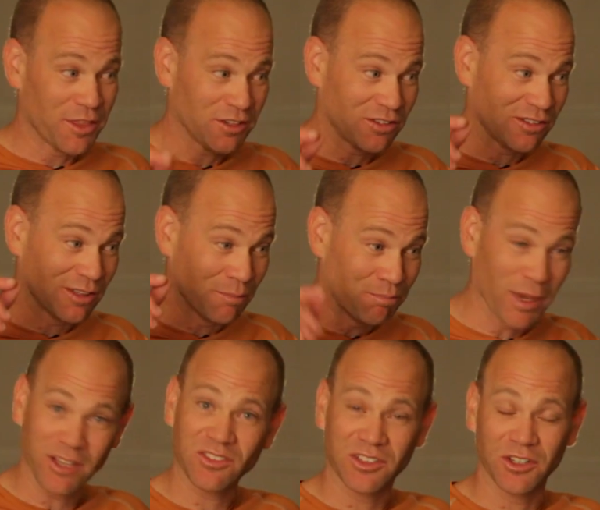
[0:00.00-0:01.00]
This is the
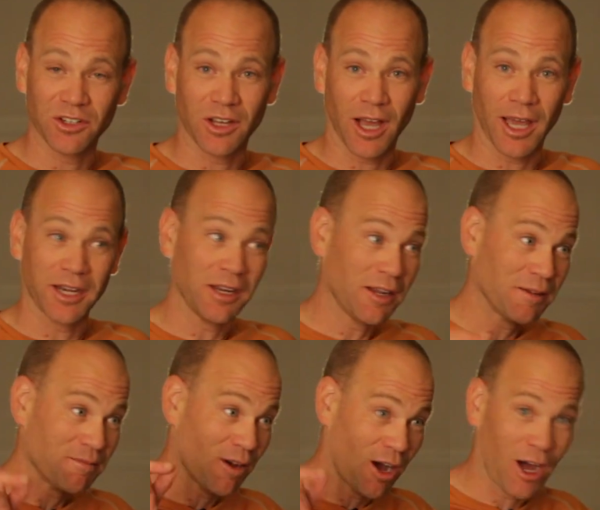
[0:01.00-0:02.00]
best gear guide
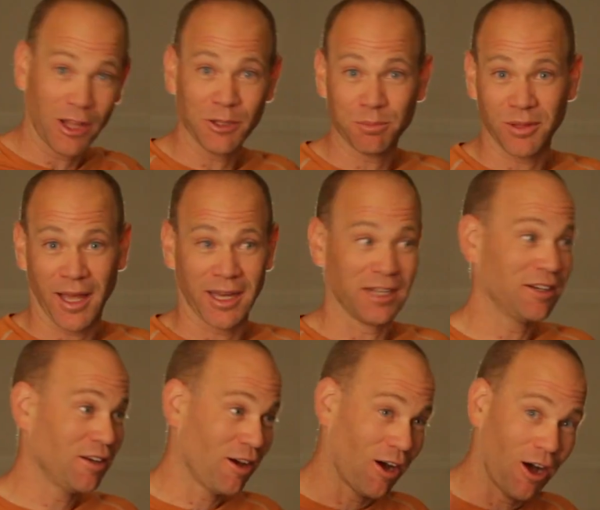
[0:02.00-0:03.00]
on the planet,
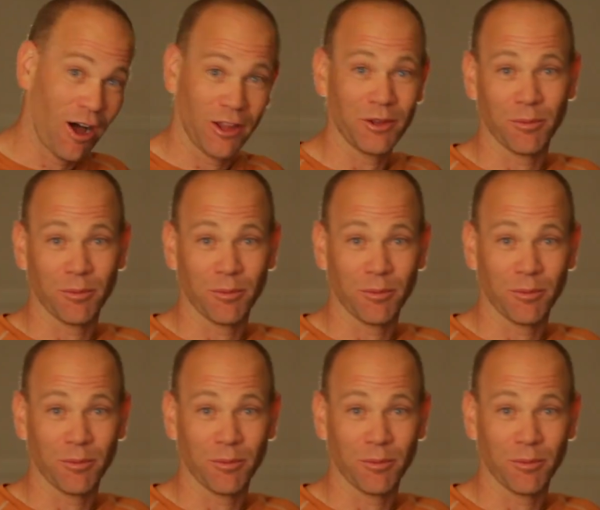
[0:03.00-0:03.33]
on the